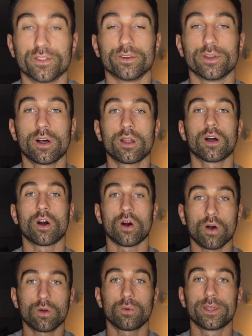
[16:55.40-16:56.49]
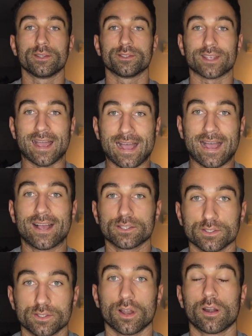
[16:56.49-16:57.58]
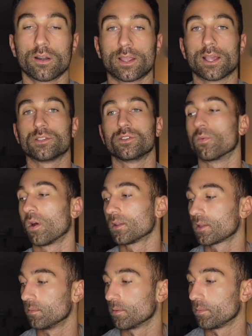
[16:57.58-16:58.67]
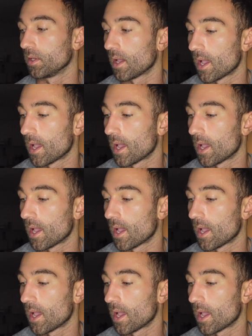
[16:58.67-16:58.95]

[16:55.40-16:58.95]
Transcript: they're not always as dark as you want them to be.